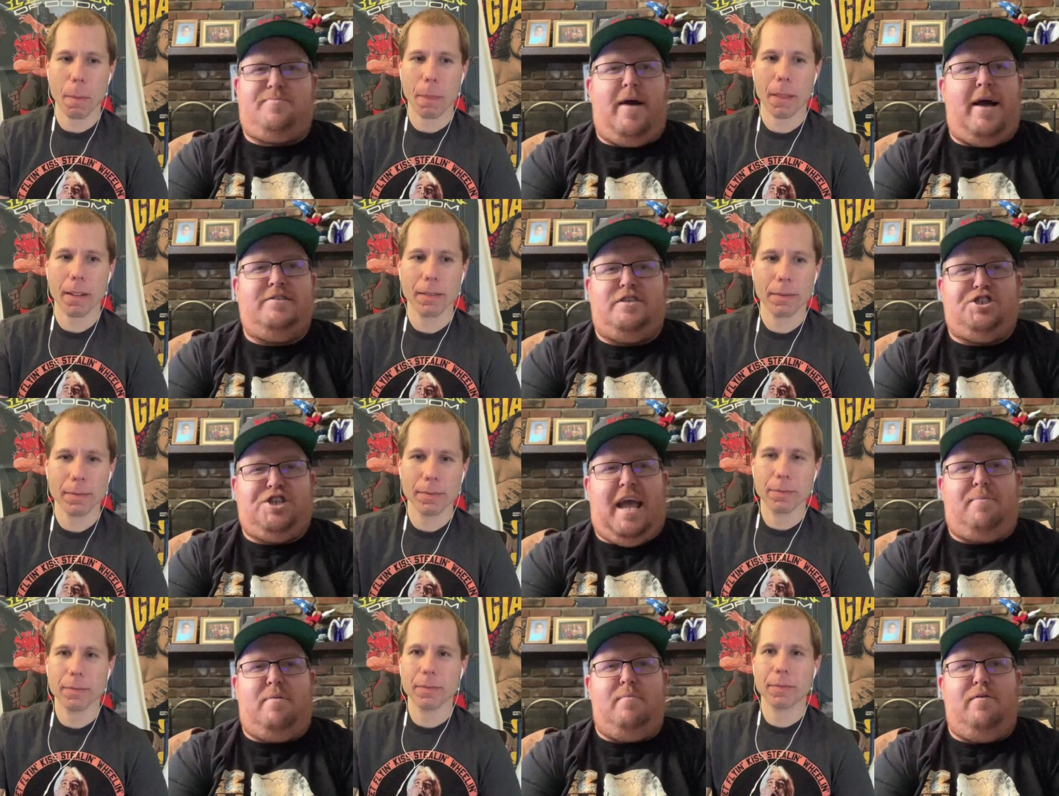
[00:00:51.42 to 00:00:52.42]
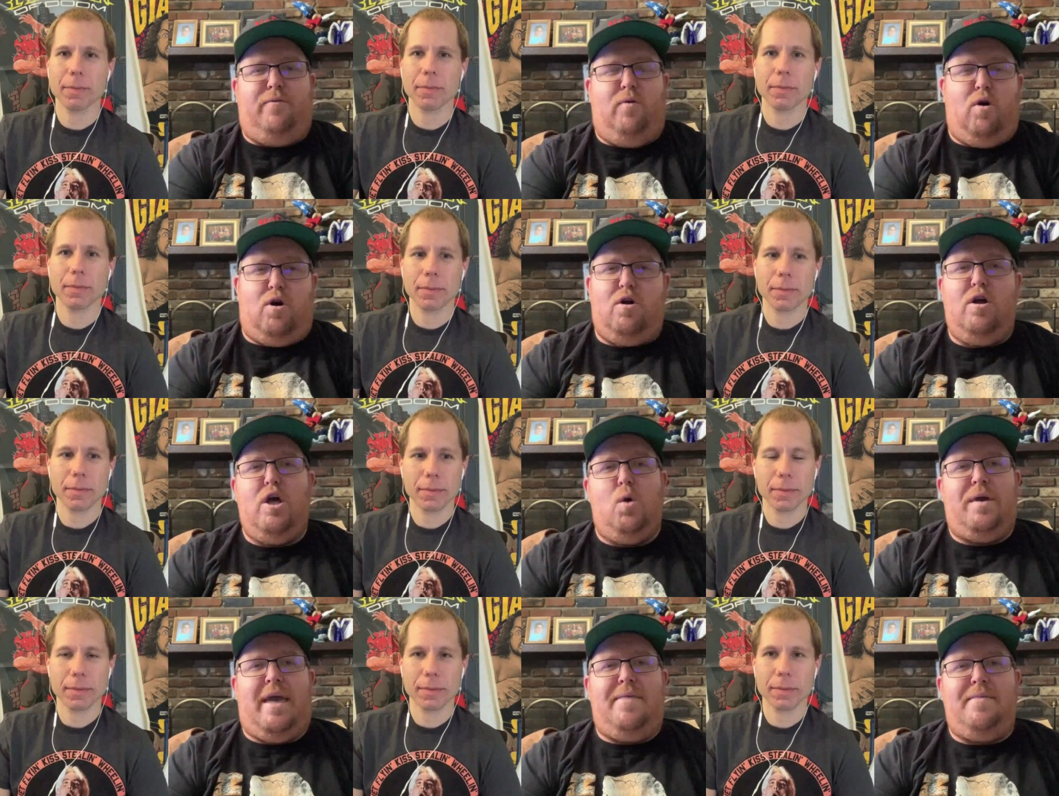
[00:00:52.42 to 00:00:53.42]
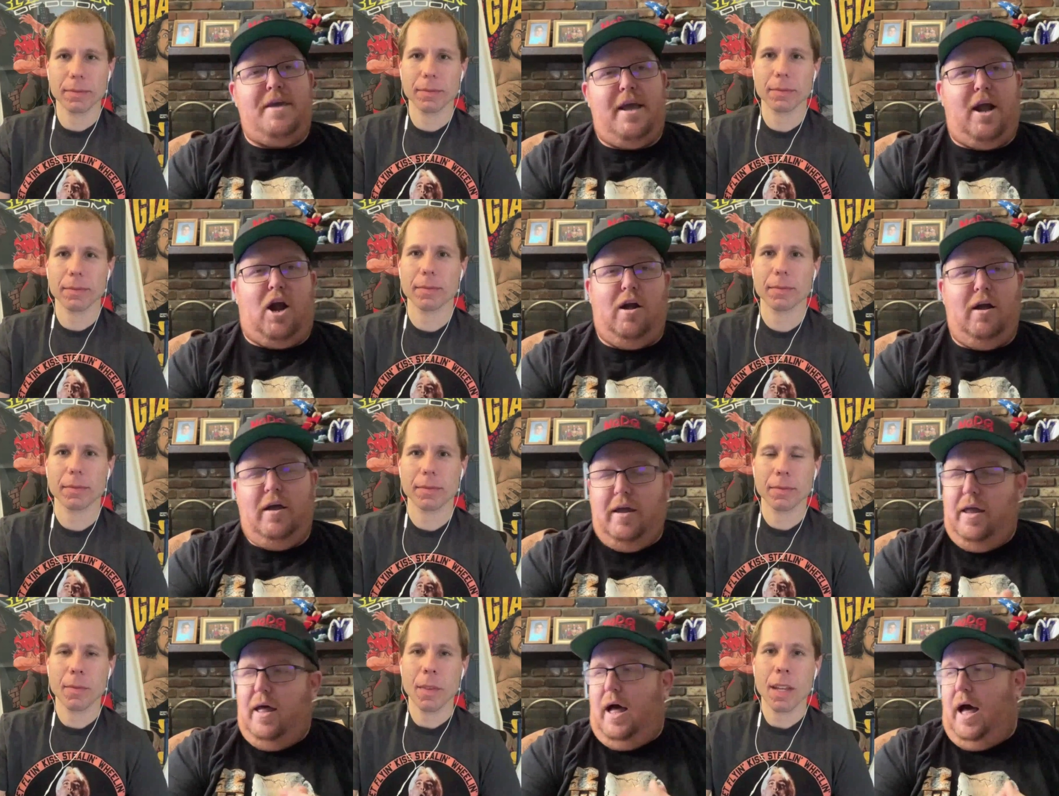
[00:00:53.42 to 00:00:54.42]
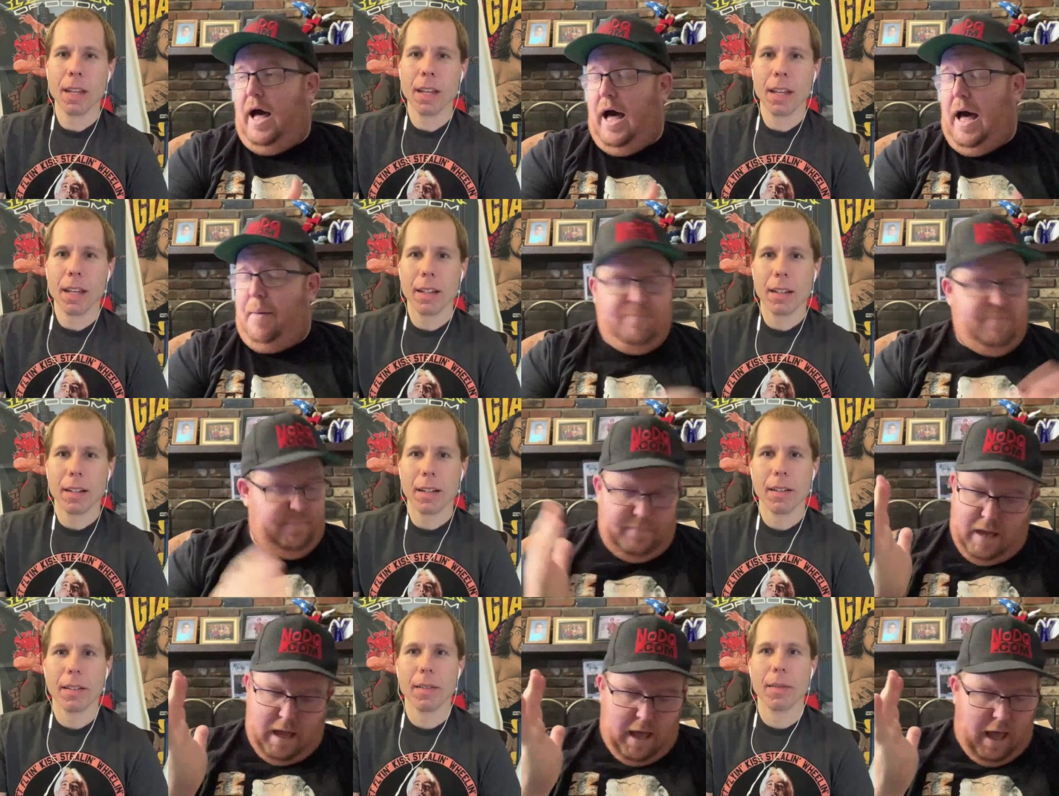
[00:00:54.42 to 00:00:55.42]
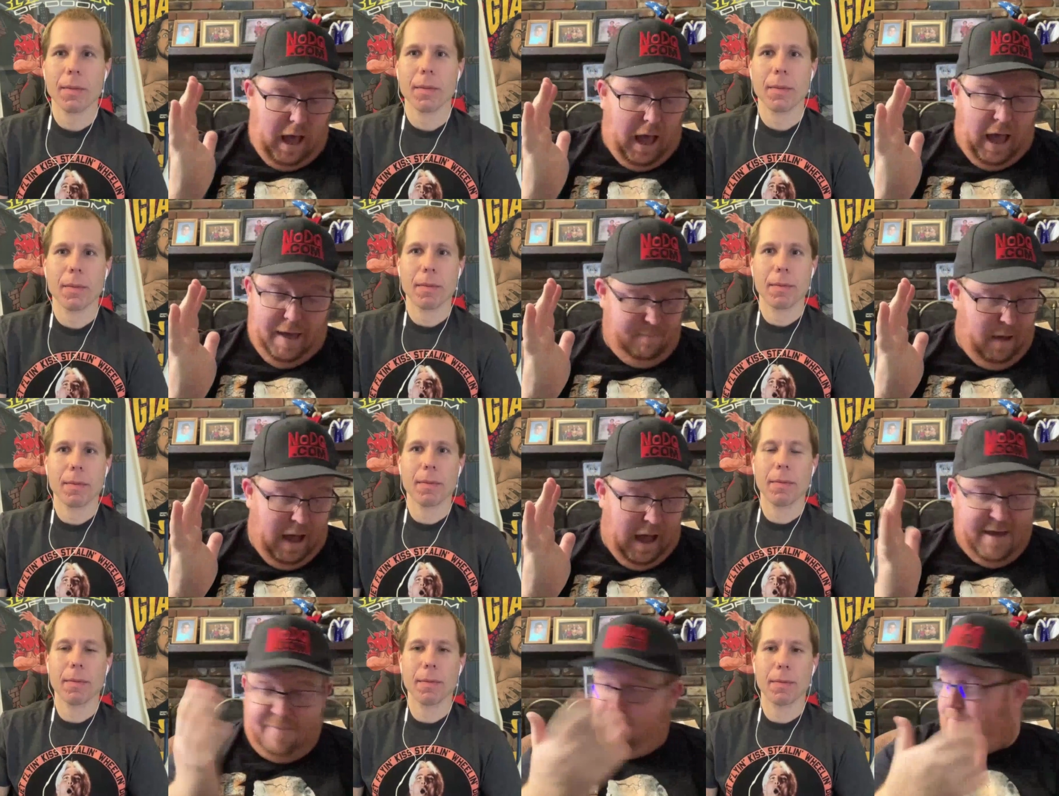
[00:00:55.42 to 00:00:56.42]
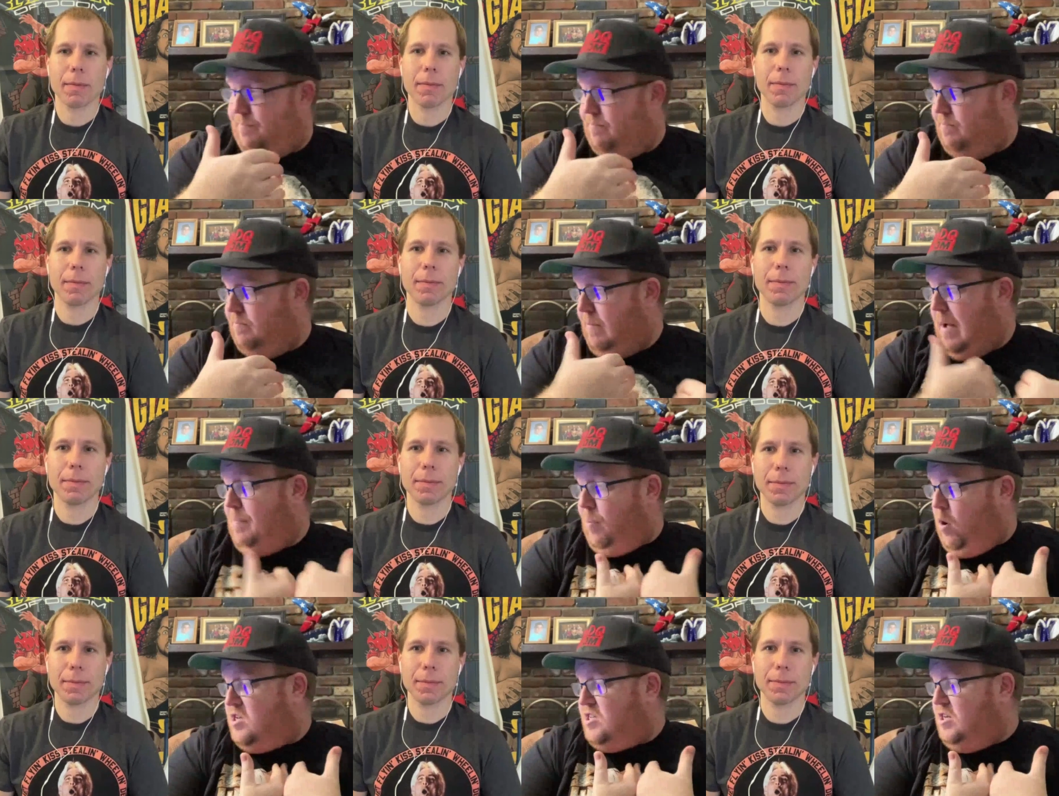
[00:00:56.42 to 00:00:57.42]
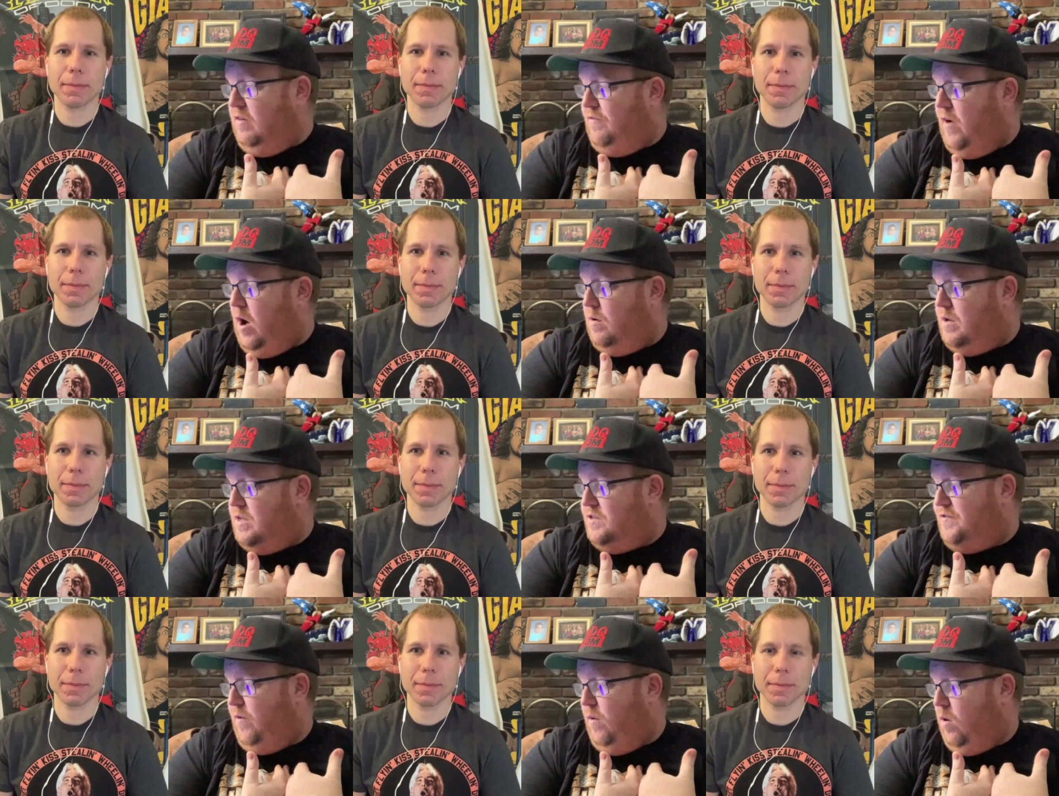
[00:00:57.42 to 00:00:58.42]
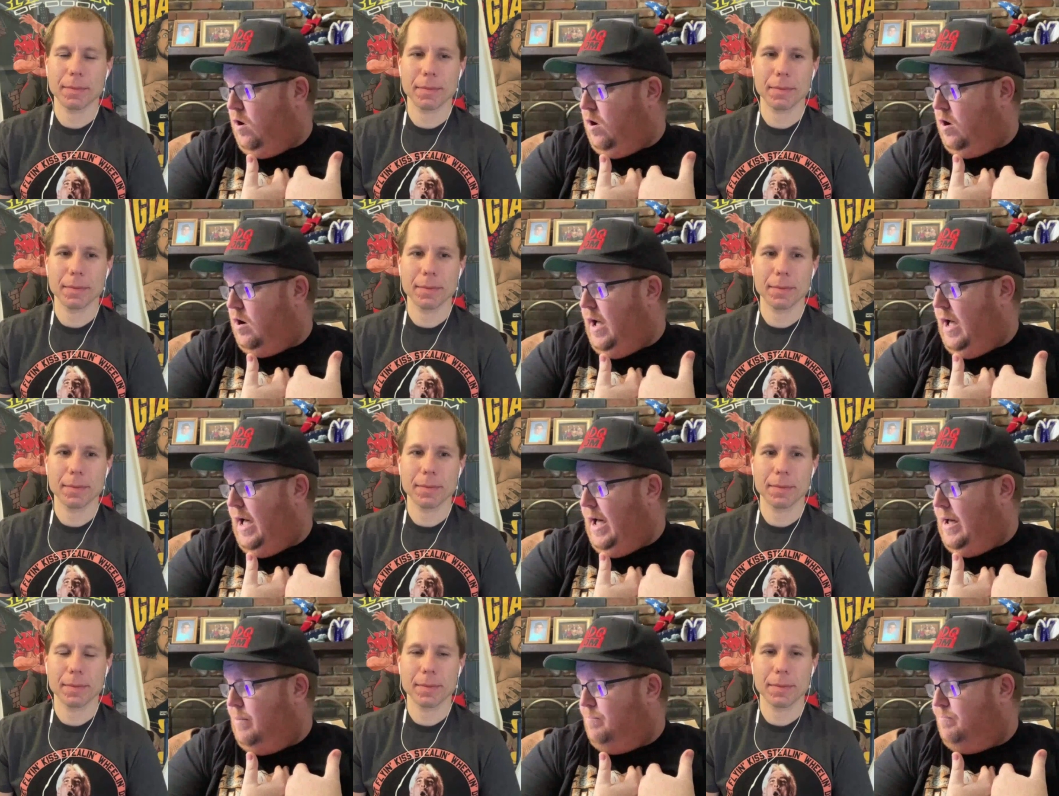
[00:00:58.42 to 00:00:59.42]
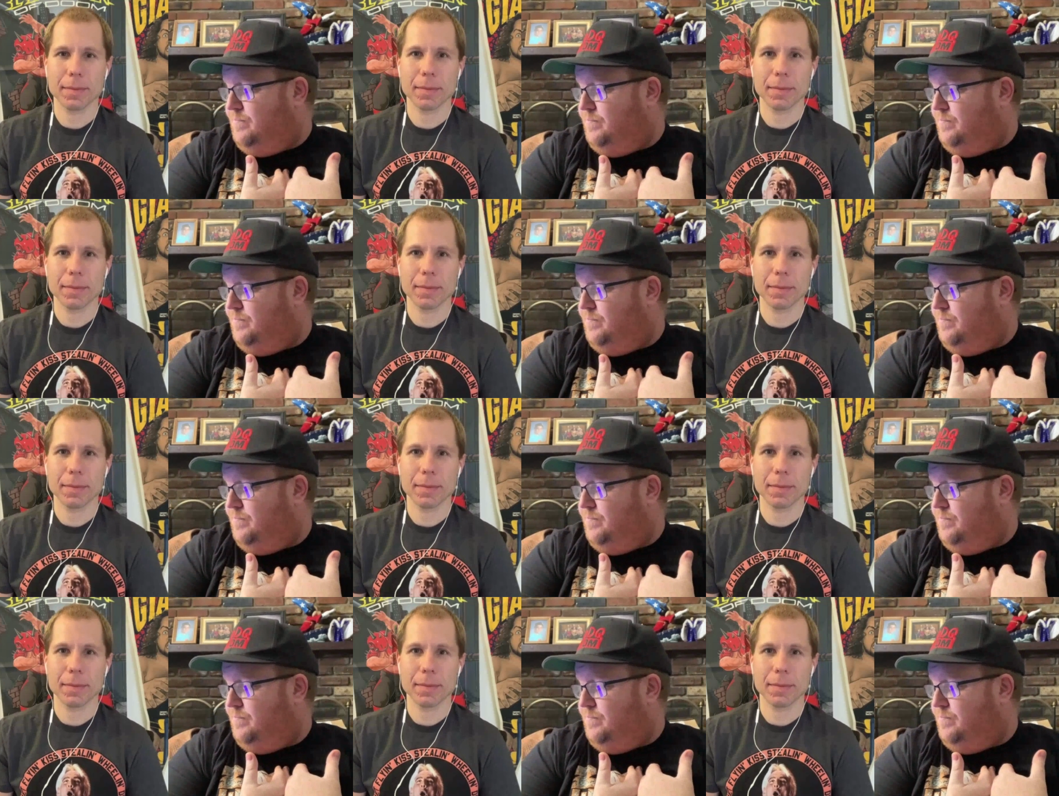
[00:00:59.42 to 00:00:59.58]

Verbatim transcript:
Speaker 1: surprised if she's champion before we end the year. Um, I, I my personal vote is for uh,